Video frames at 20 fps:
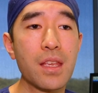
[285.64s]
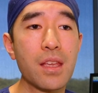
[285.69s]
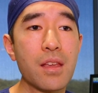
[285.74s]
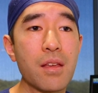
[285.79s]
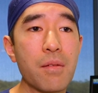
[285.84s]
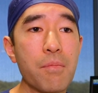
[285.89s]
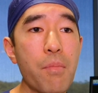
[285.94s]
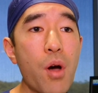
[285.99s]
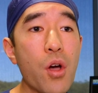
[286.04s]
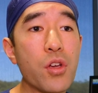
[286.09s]

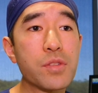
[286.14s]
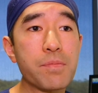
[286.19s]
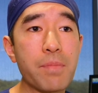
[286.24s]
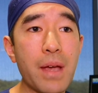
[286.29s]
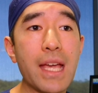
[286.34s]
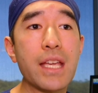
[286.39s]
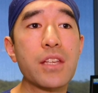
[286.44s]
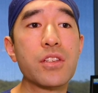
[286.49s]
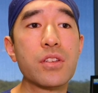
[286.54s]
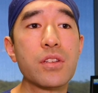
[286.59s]
Most
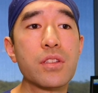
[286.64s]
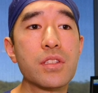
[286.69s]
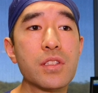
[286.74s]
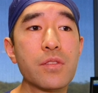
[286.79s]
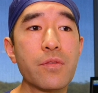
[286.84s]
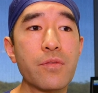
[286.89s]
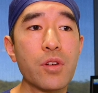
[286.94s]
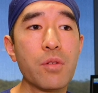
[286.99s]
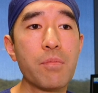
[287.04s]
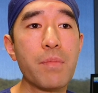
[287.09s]
patients
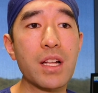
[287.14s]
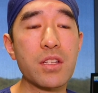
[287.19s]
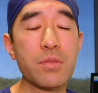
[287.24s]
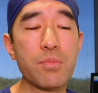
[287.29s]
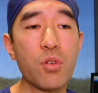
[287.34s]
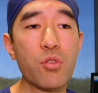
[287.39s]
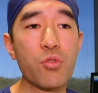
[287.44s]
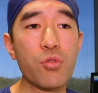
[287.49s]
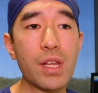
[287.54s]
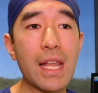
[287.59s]
feel much
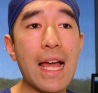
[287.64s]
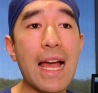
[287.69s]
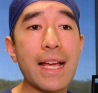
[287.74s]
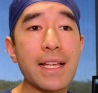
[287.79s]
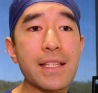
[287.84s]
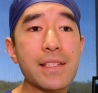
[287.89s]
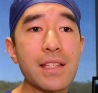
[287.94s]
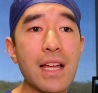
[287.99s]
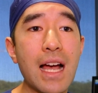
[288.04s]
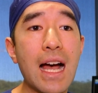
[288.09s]
more
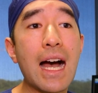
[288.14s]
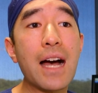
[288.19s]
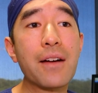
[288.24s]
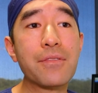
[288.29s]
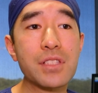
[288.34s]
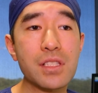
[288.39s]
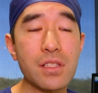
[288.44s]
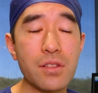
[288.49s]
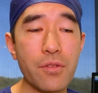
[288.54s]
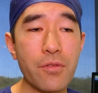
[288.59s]
relaxed
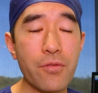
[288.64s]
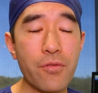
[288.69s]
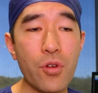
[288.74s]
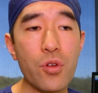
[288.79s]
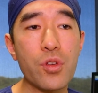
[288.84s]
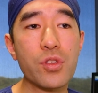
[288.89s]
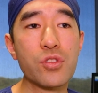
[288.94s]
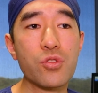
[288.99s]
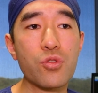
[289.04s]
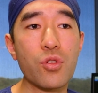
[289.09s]
after the
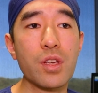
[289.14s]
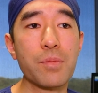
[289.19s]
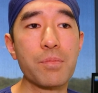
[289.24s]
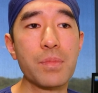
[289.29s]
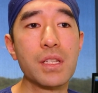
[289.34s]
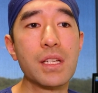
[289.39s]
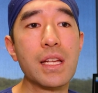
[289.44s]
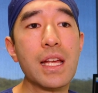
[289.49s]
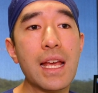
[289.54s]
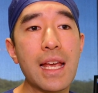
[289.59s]
first
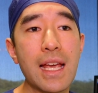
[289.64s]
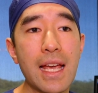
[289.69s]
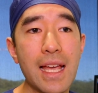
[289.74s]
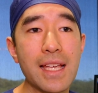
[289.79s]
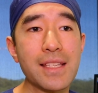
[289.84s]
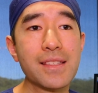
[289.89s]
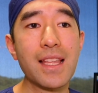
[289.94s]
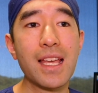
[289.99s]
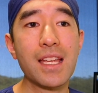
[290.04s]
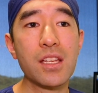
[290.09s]
treatment
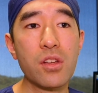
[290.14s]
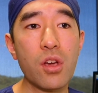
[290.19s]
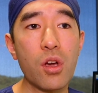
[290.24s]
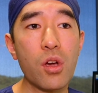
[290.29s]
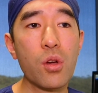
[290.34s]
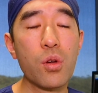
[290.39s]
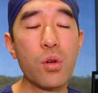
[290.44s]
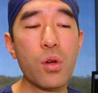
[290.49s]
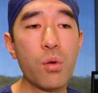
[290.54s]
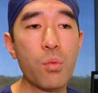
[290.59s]
as they
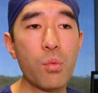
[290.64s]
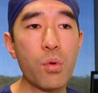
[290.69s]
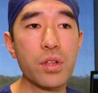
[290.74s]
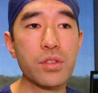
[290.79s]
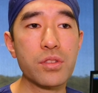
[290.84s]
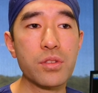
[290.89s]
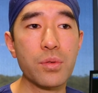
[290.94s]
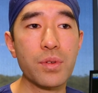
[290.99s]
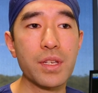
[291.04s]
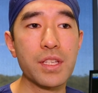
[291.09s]
know
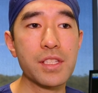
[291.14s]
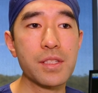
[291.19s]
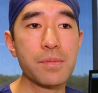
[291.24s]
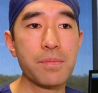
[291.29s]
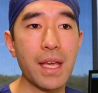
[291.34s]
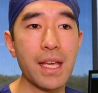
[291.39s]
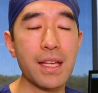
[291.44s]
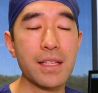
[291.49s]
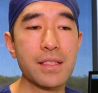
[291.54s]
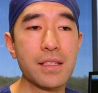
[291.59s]
what to
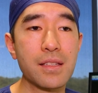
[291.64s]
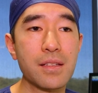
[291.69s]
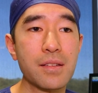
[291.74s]
expect.